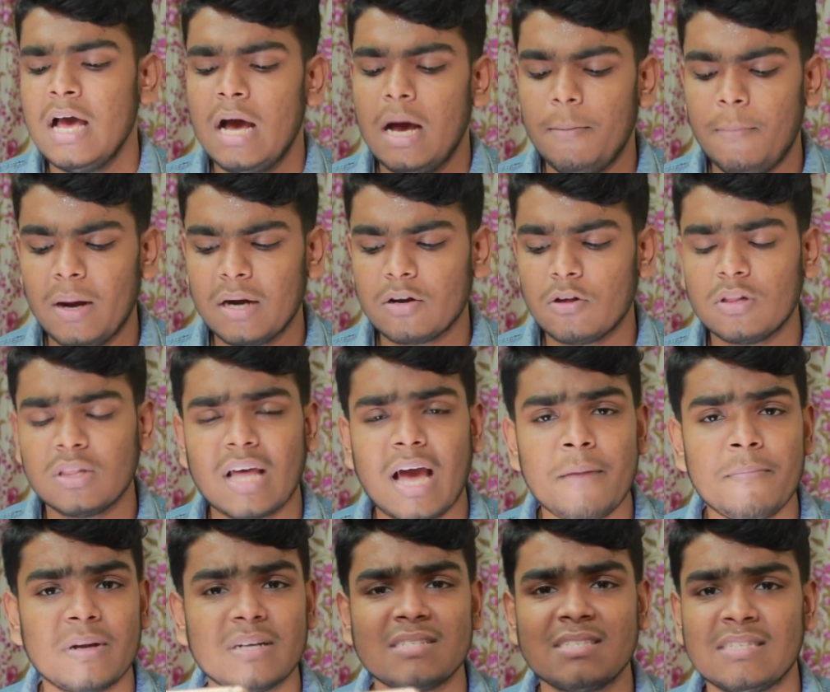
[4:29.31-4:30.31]
But on the
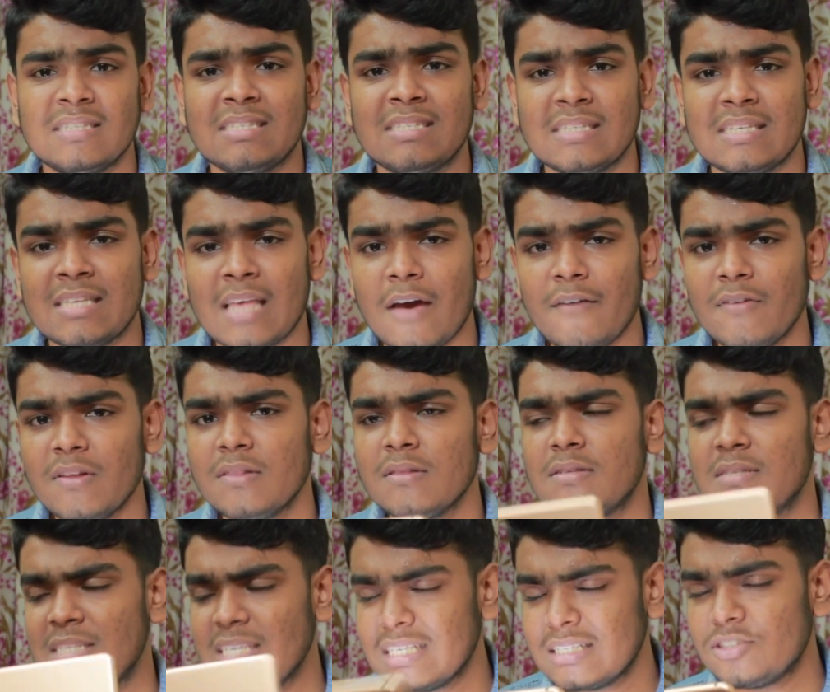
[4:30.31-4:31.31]
iPad 7
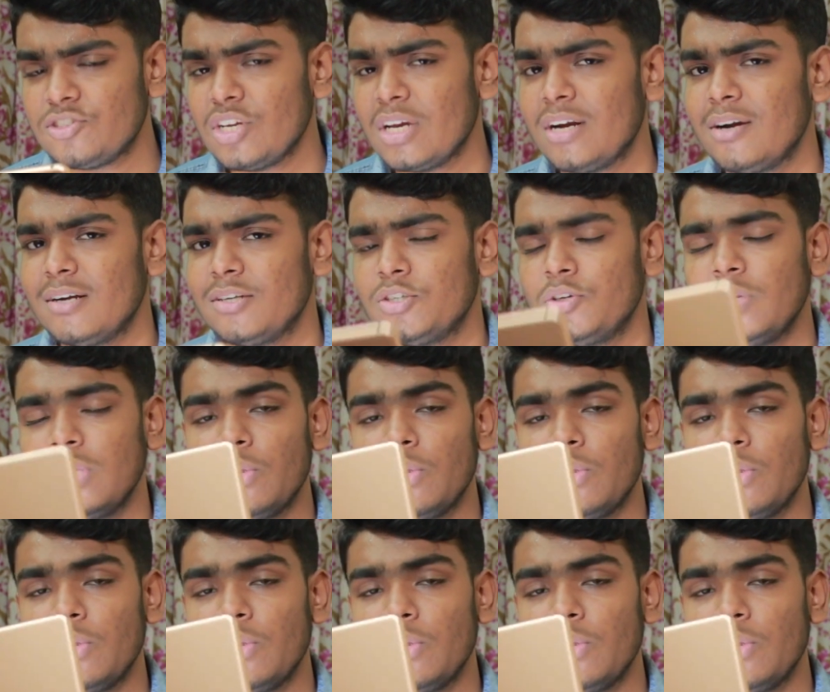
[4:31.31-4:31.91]
6th generation,